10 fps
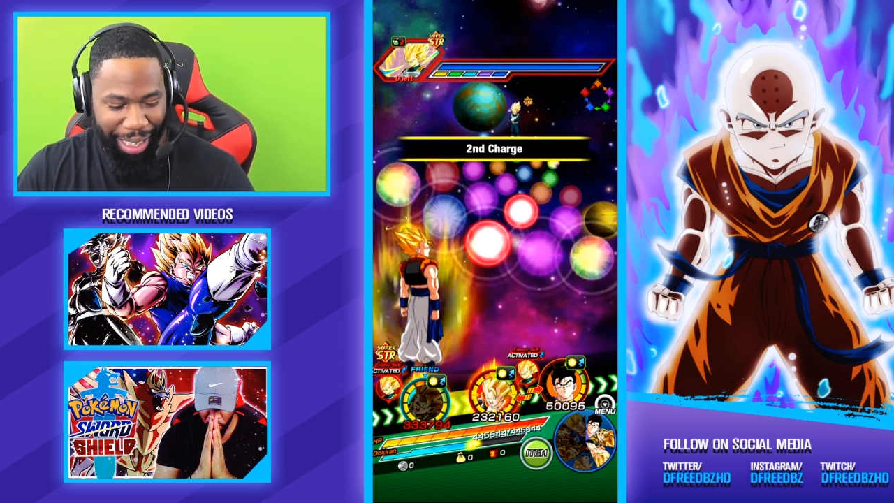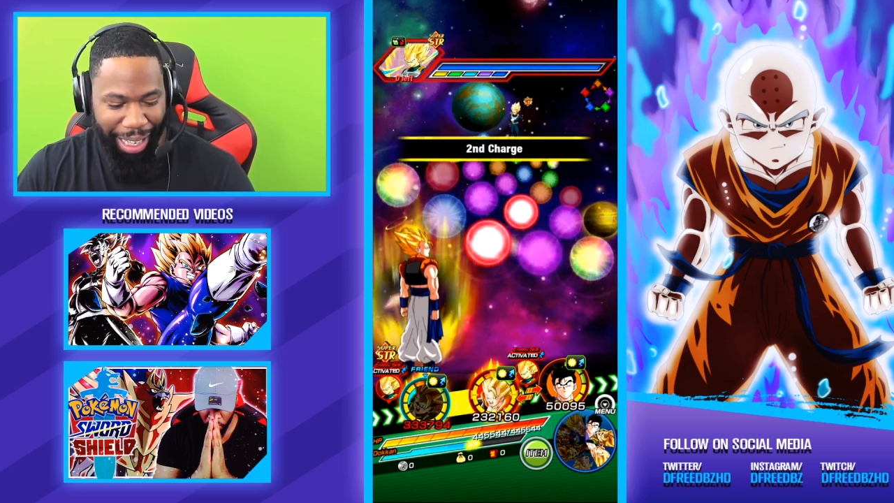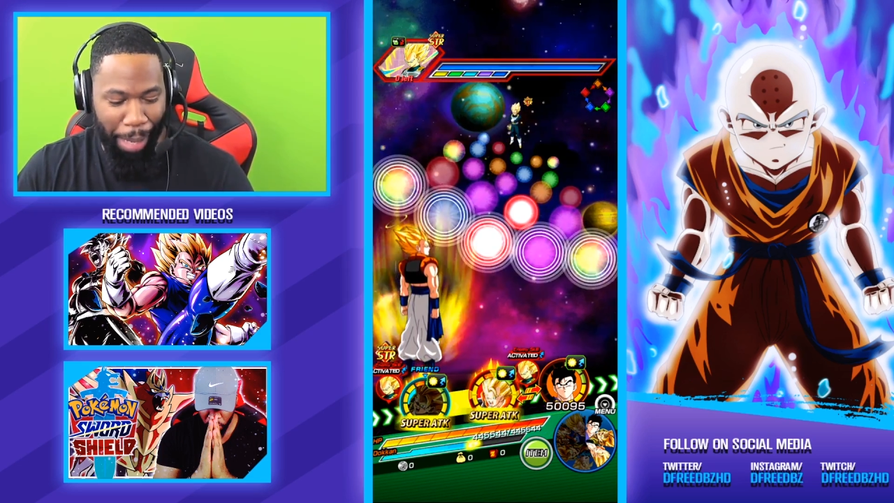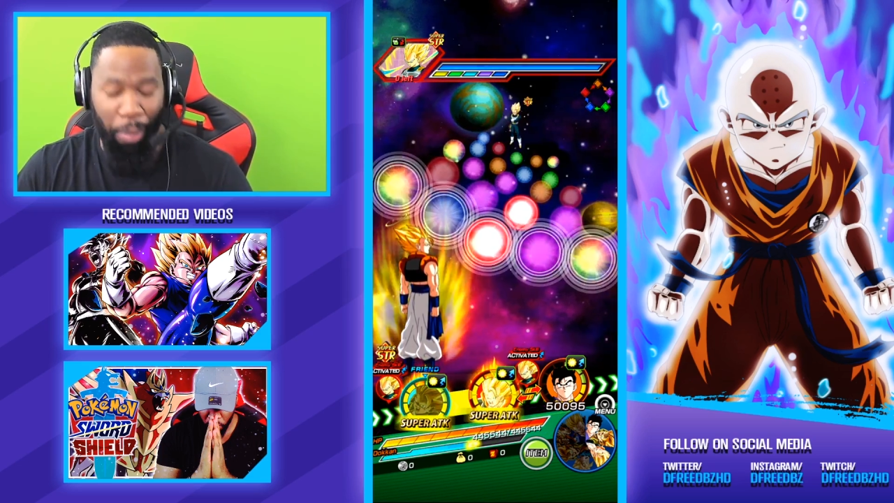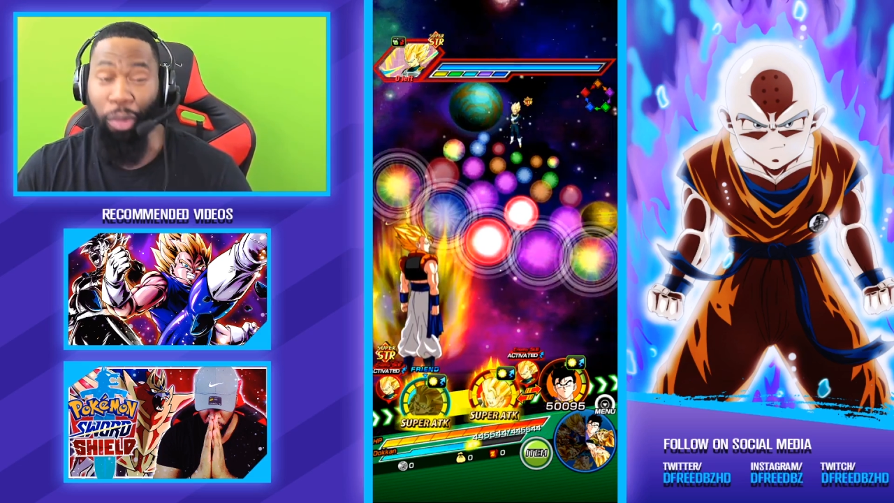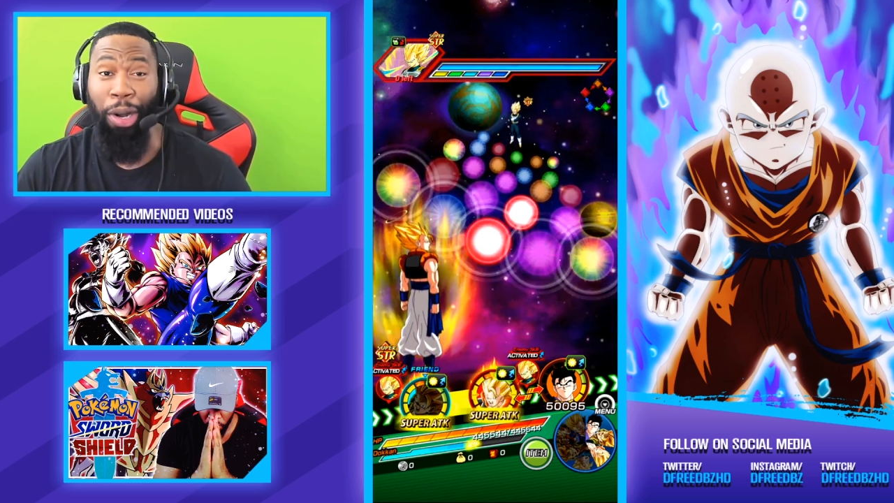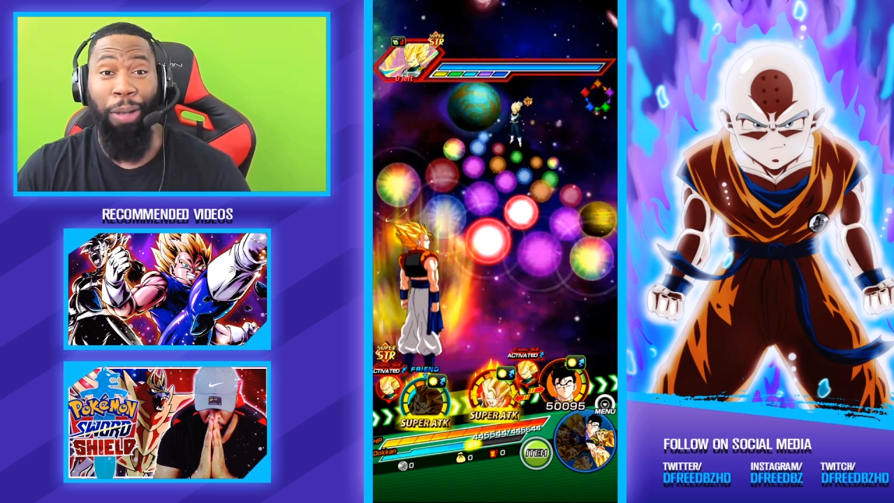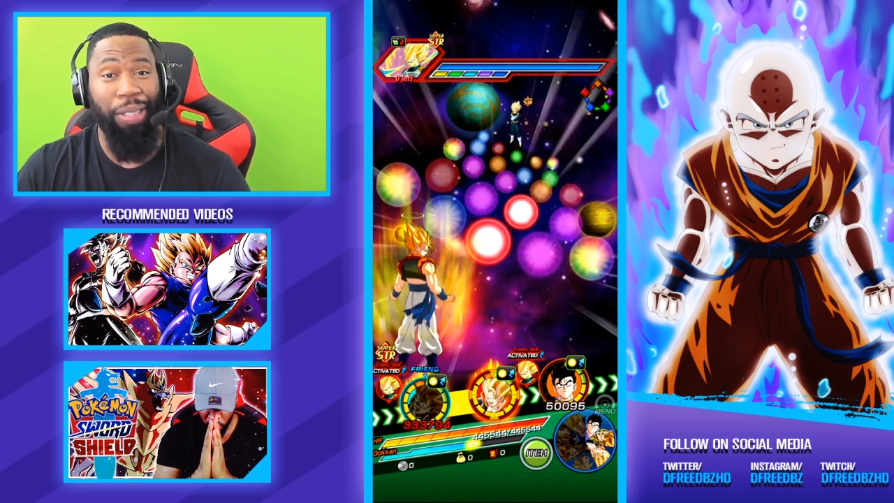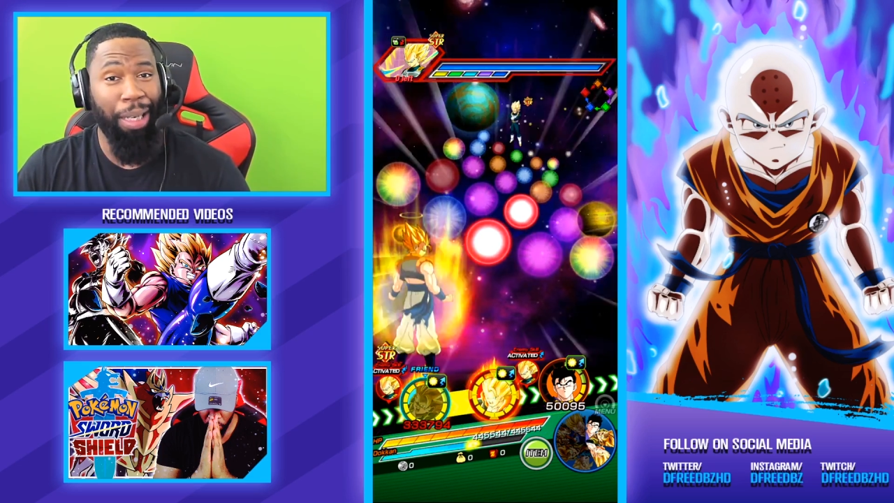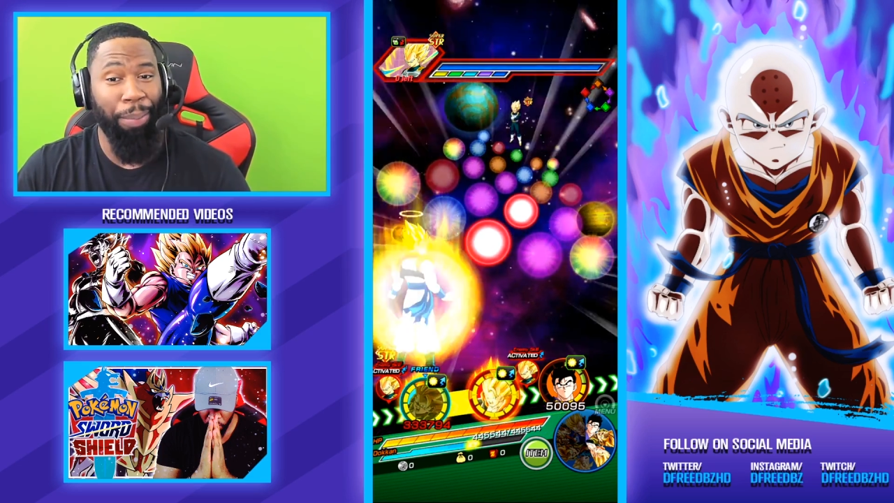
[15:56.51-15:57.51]
And before
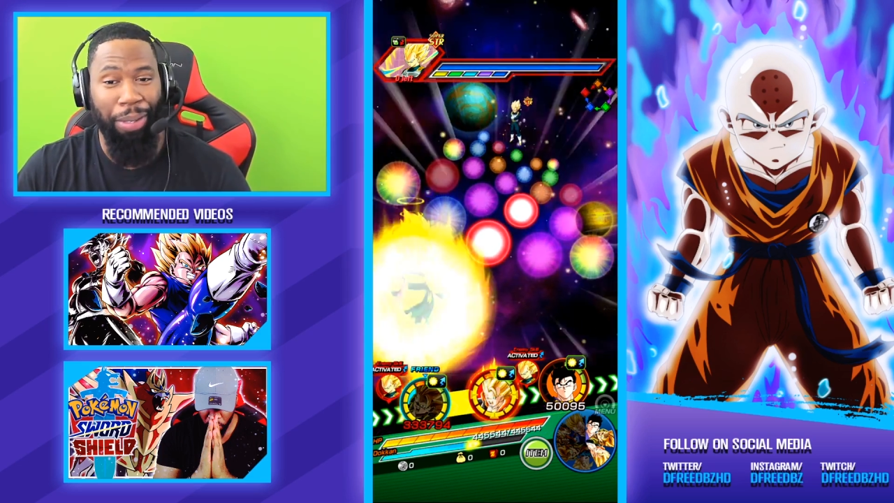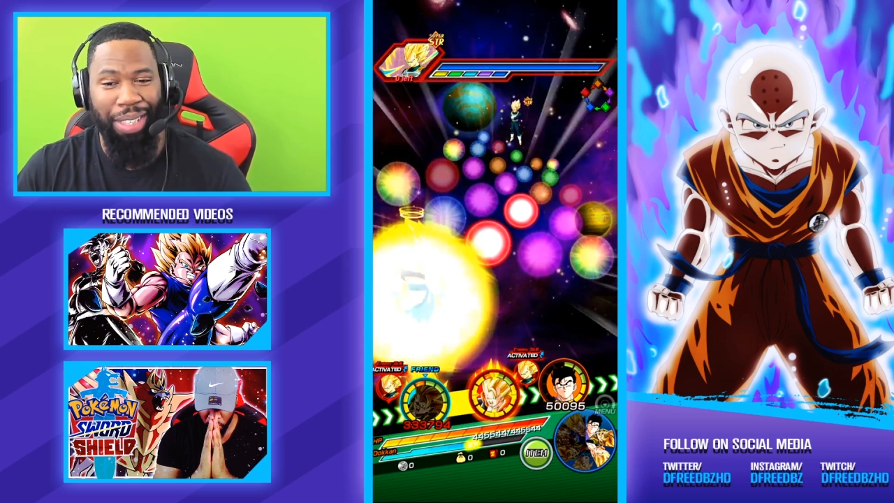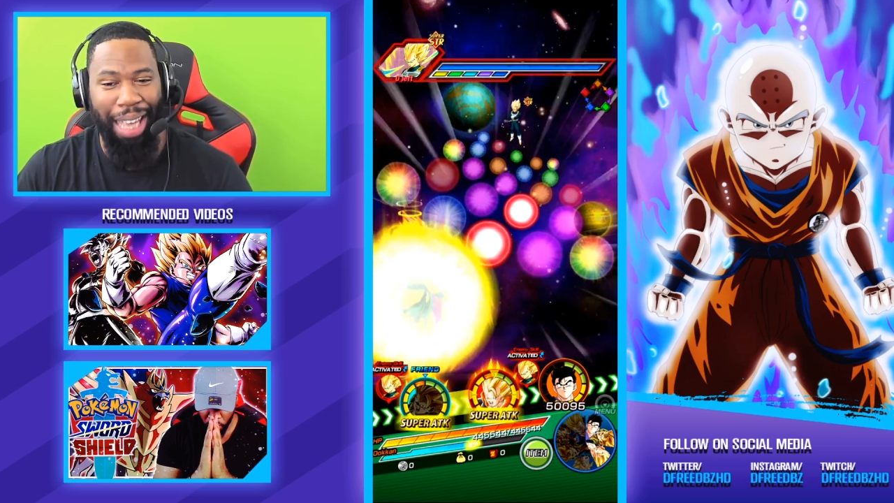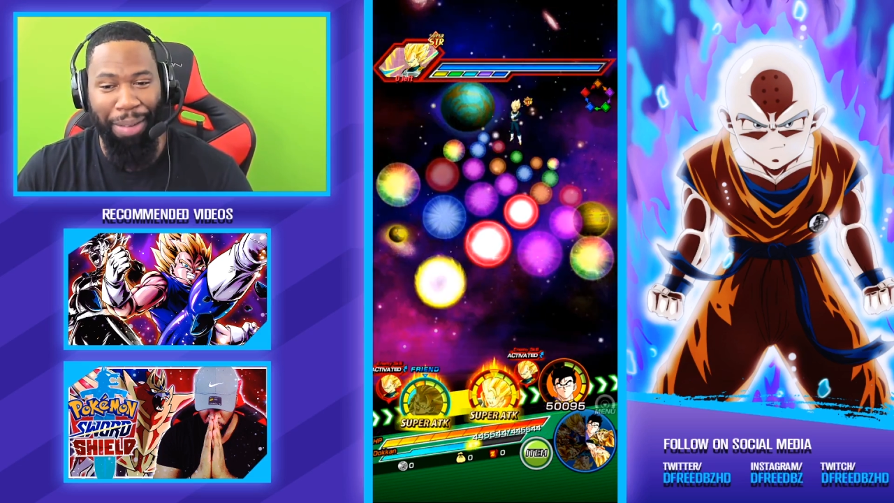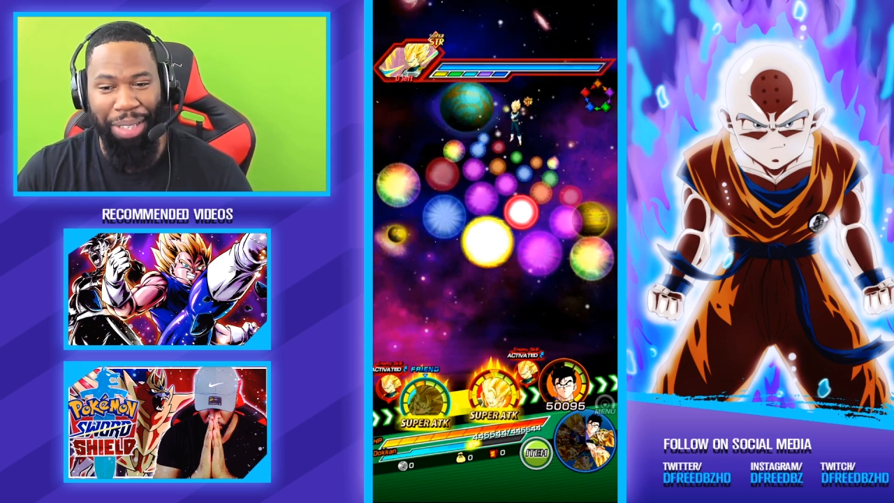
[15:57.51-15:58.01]
Gogeta Blue saves